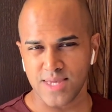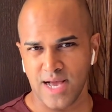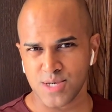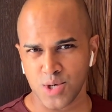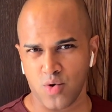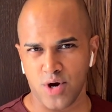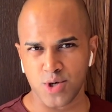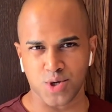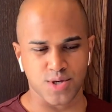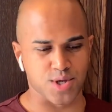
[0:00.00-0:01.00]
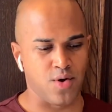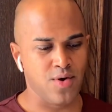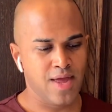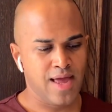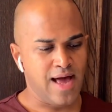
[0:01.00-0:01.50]
That's the question. So
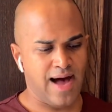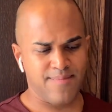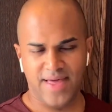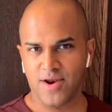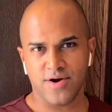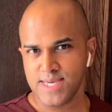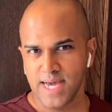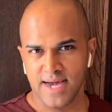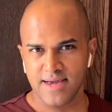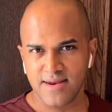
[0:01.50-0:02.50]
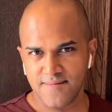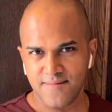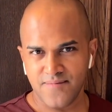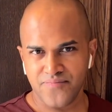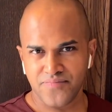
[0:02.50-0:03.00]
I'm not on a diet.
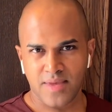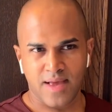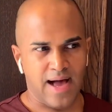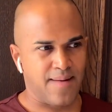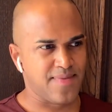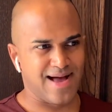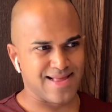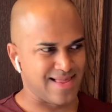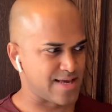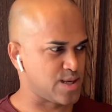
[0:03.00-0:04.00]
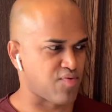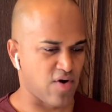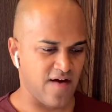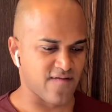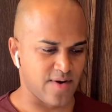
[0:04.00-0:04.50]
I'm not like
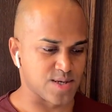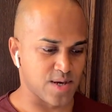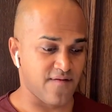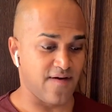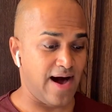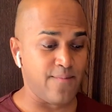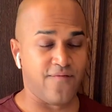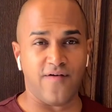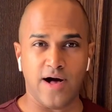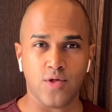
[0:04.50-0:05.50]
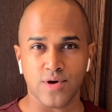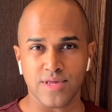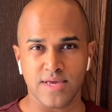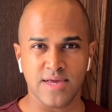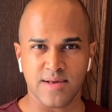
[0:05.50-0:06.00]
depriving myself. I'm following
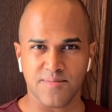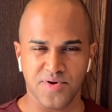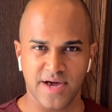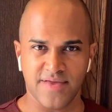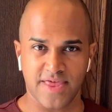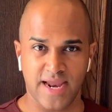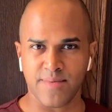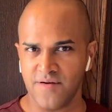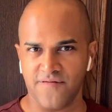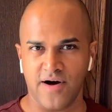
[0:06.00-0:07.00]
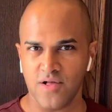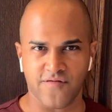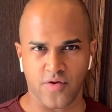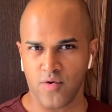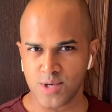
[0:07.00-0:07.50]
the eating plan that I'm going to follow
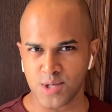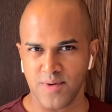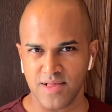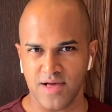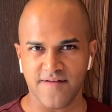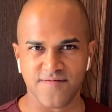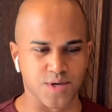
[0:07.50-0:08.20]
for the rest of my life.